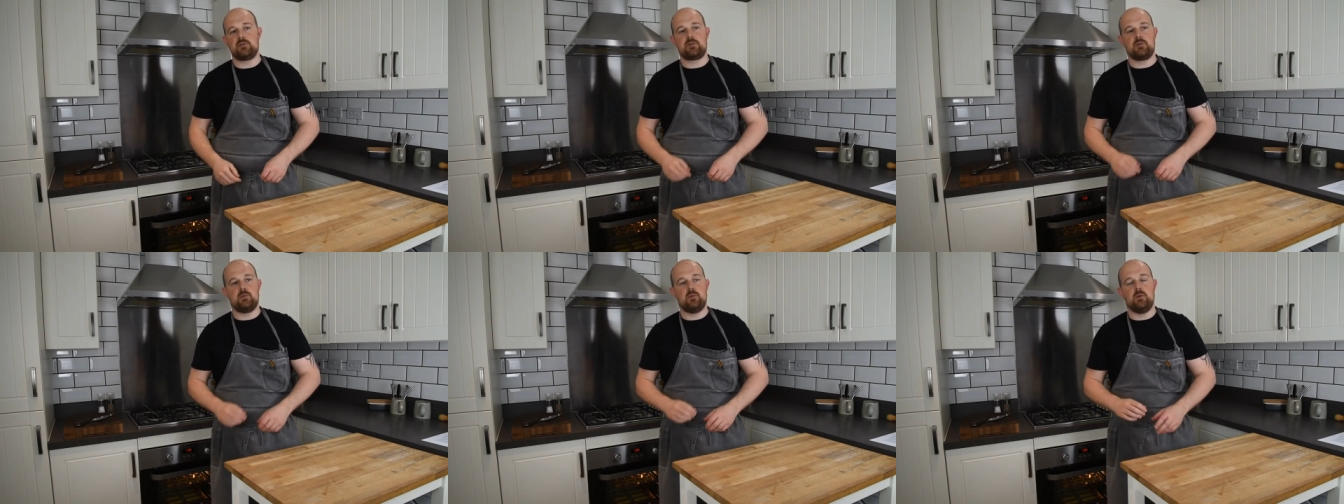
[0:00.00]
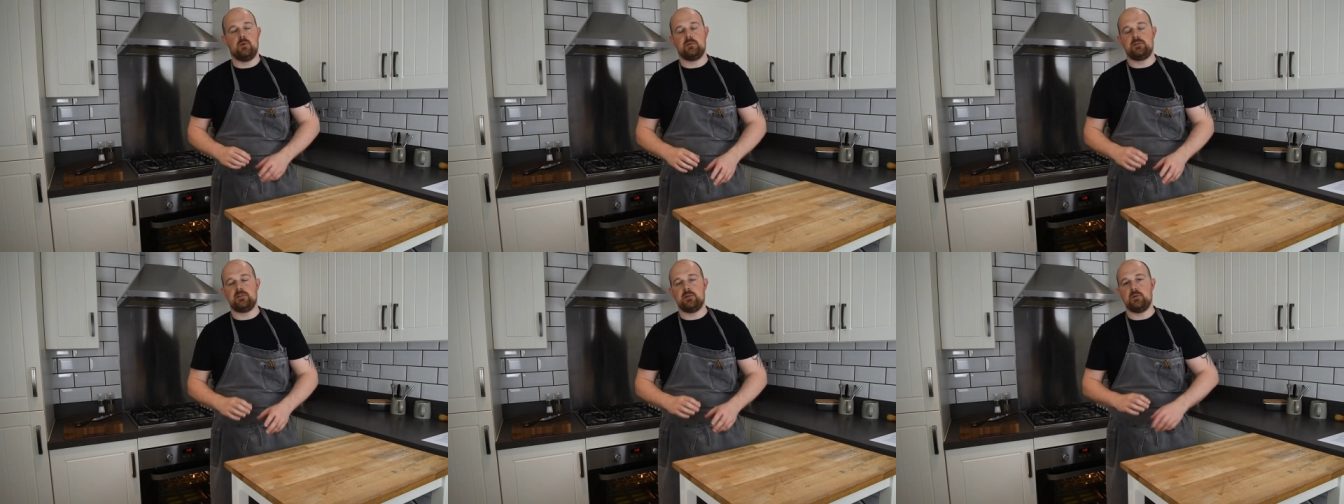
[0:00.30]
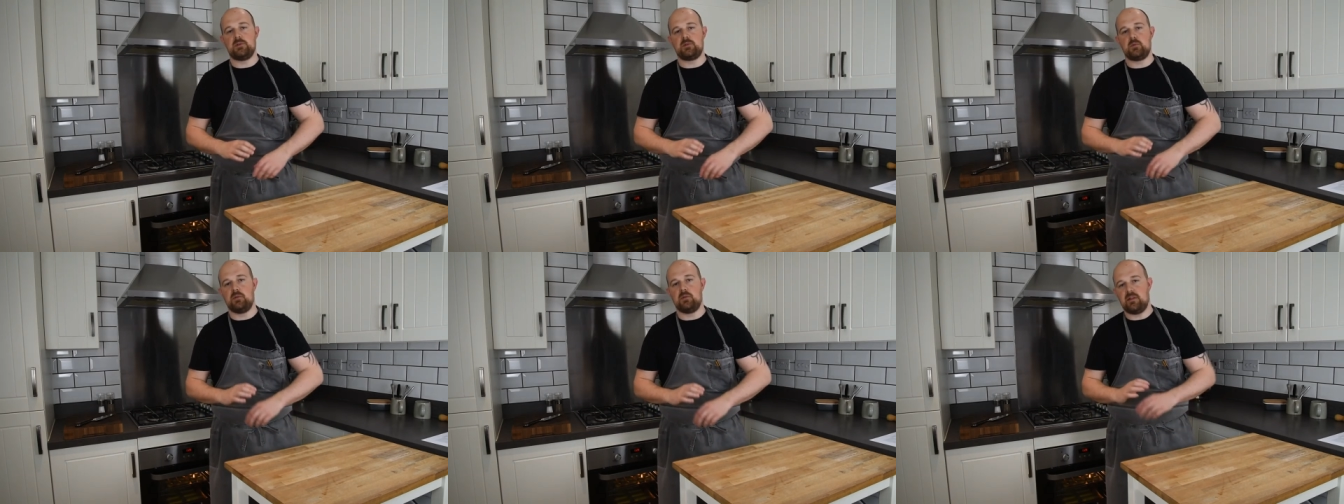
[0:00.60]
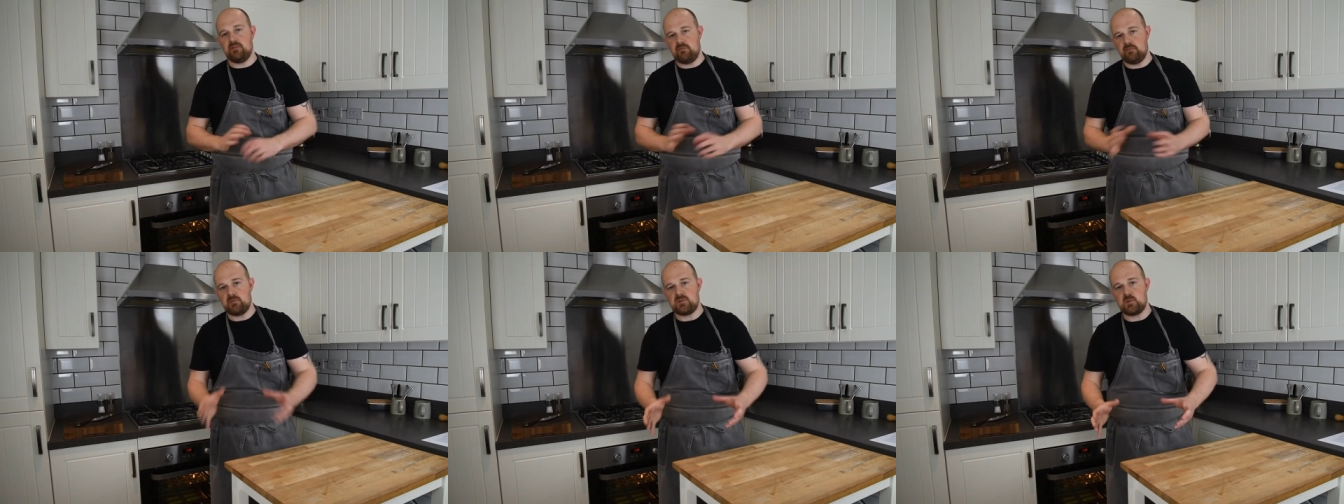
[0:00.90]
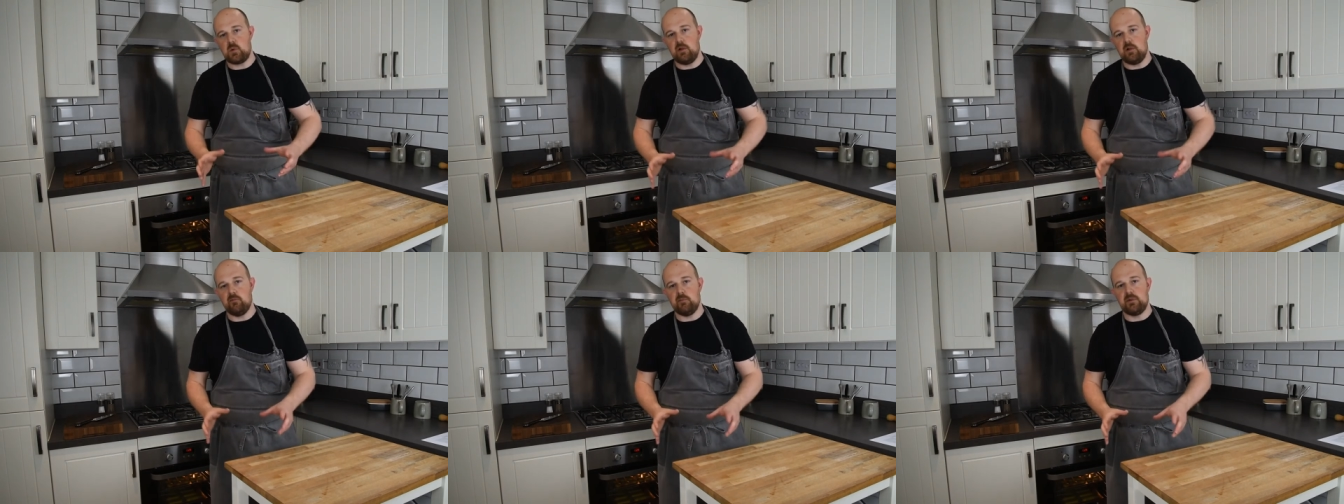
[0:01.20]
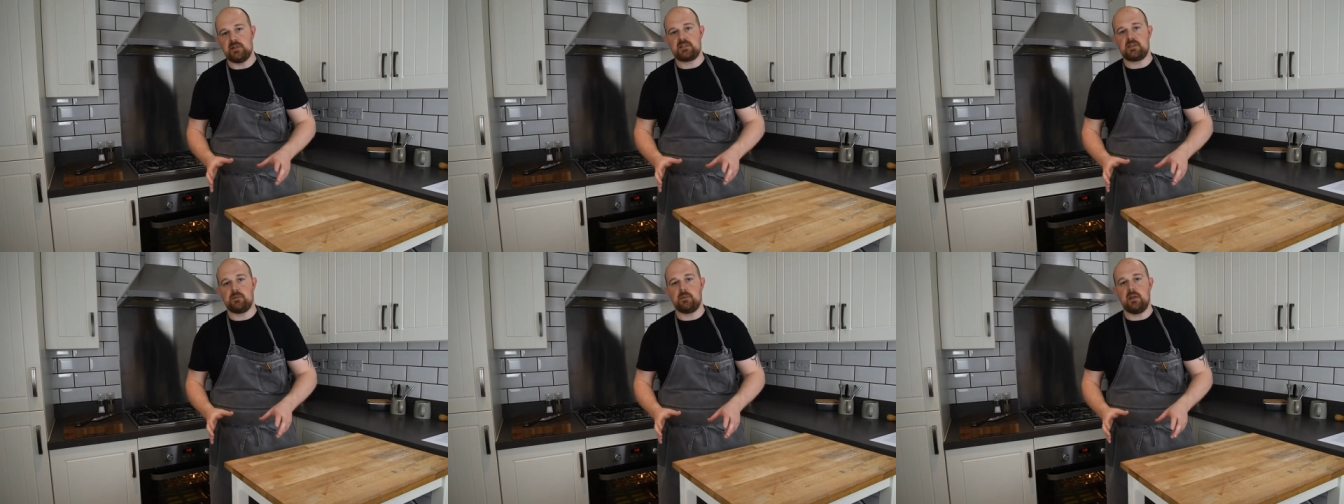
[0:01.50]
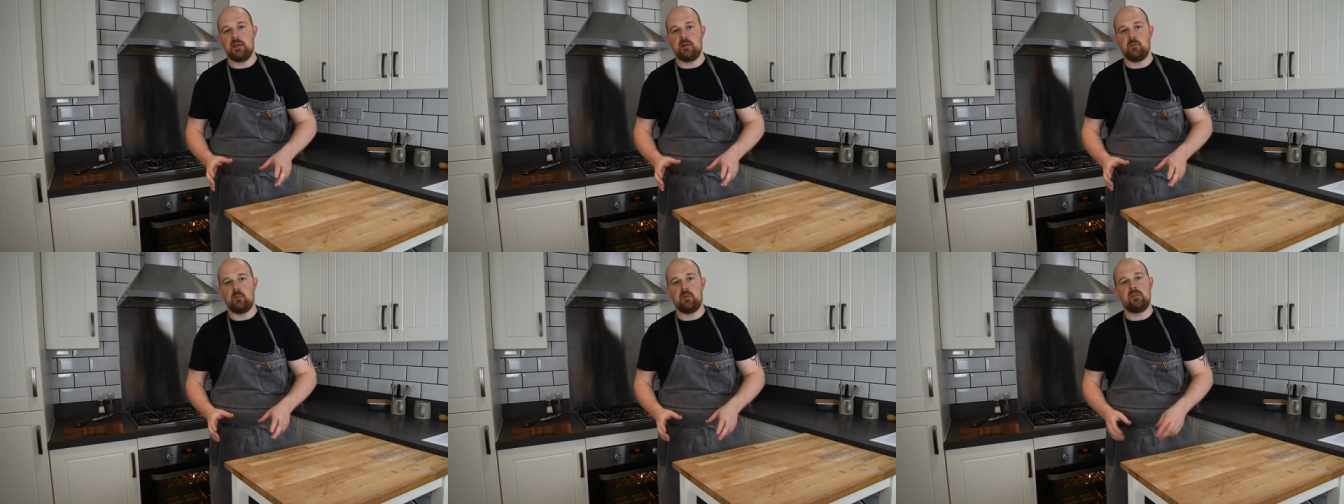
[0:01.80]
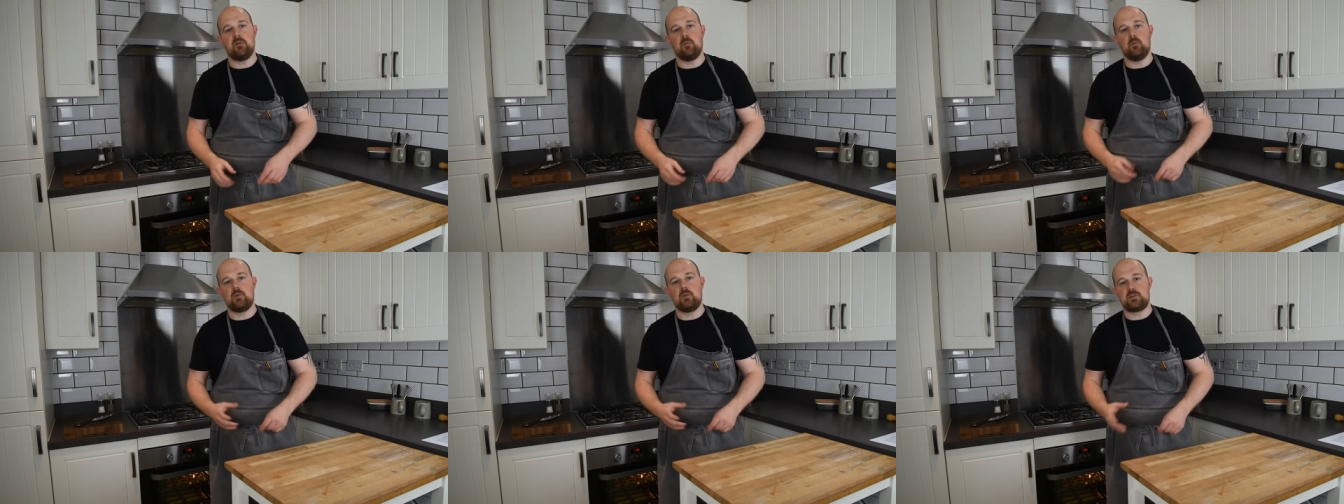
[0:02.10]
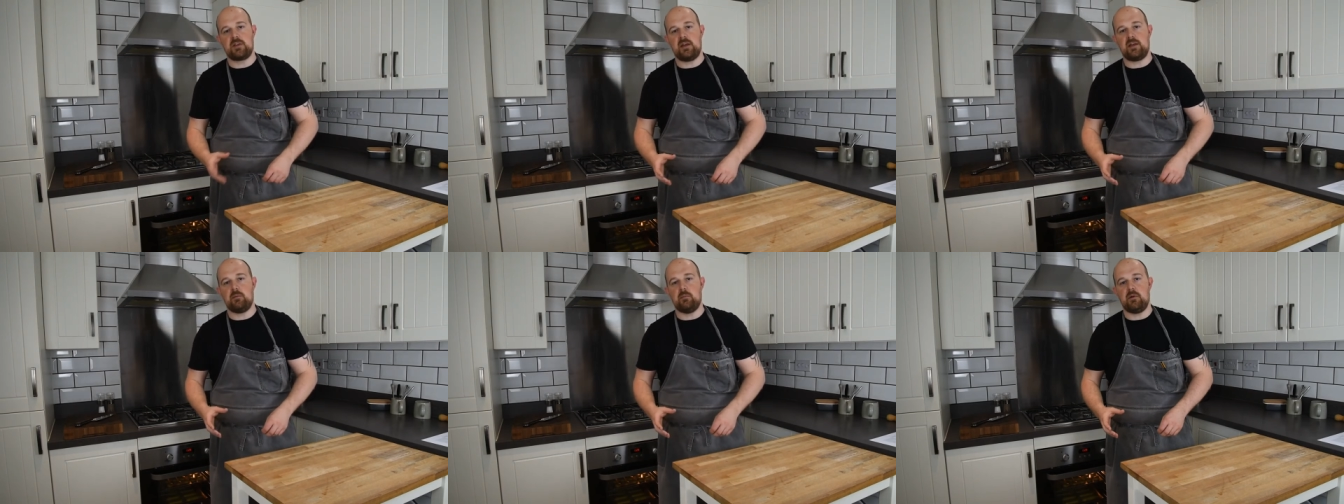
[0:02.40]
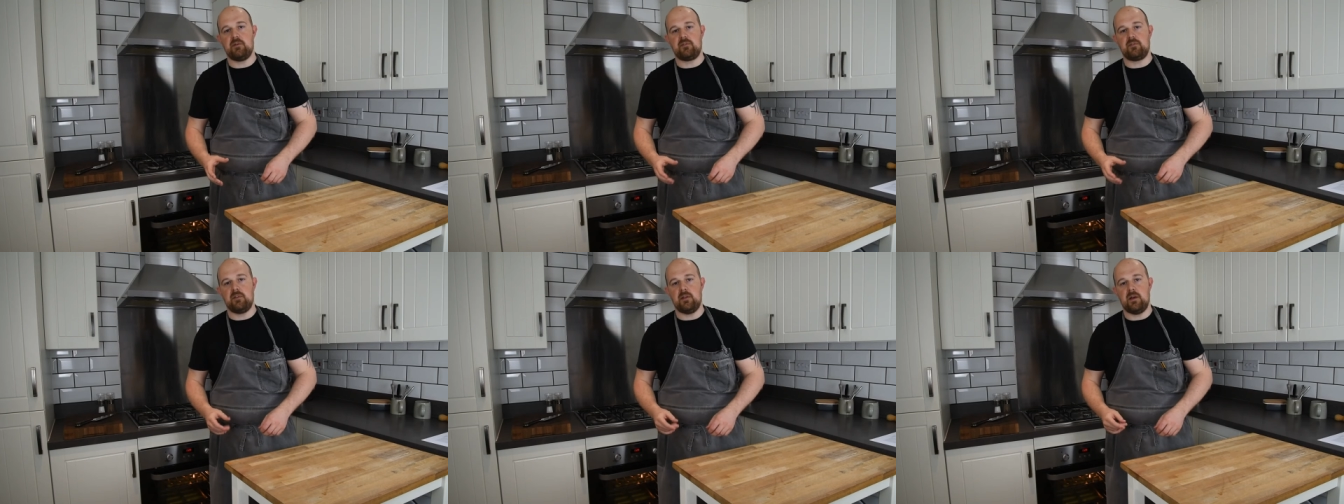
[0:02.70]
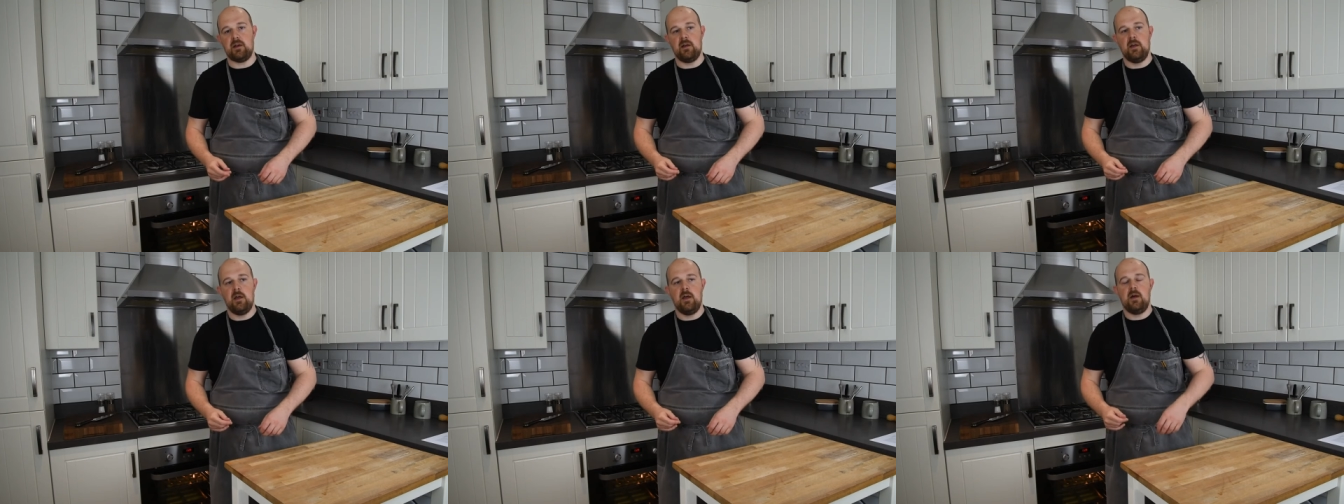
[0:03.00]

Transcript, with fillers: So what we'll do is we'll give them 12 minutes to begin with and we'll check them after that.